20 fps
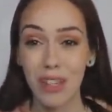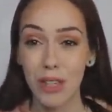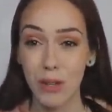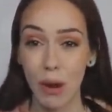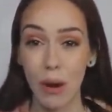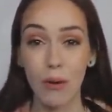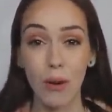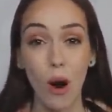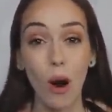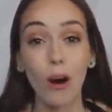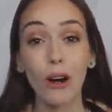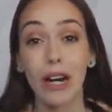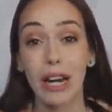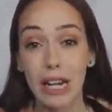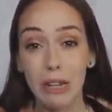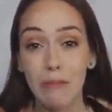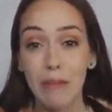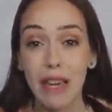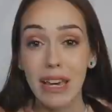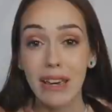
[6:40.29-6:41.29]
So I would
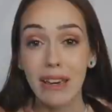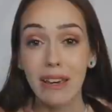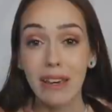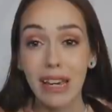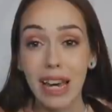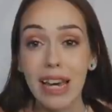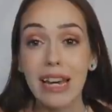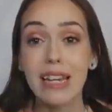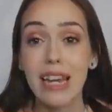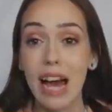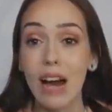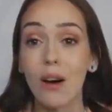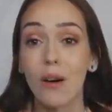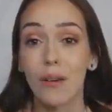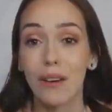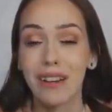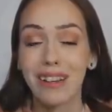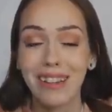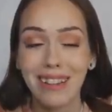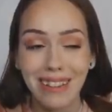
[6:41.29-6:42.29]
already be kicked
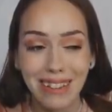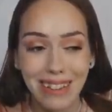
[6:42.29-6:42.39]
out.